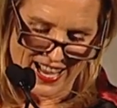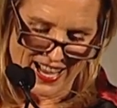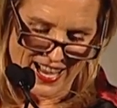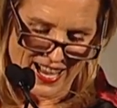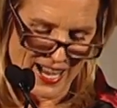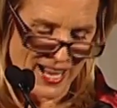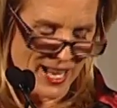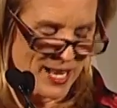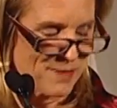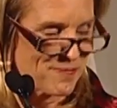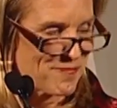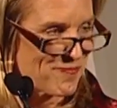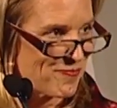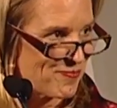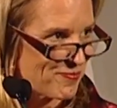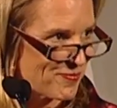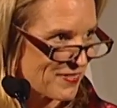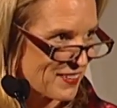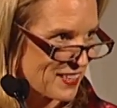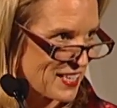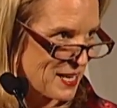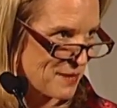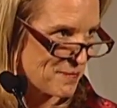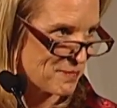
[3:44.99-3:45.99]
Um,
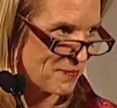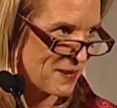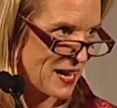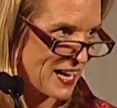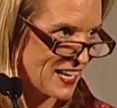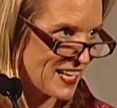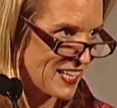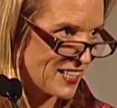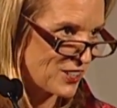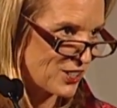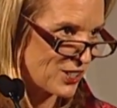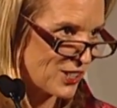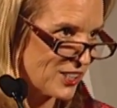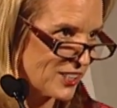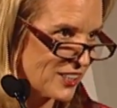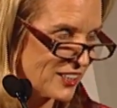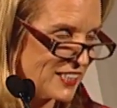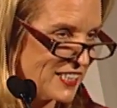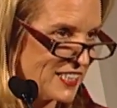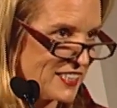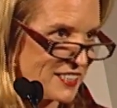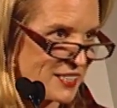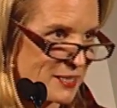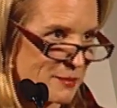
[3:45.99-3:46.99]
my
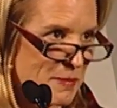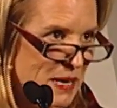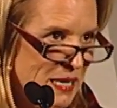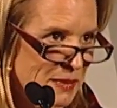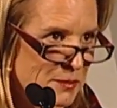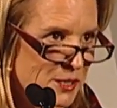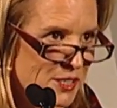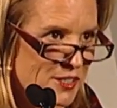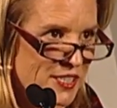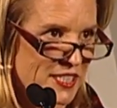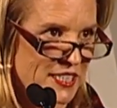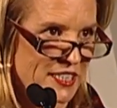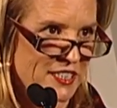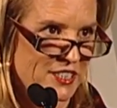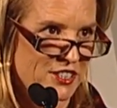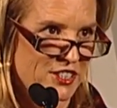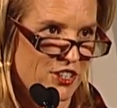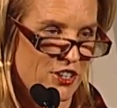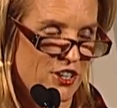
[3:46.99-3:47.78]
earliest memories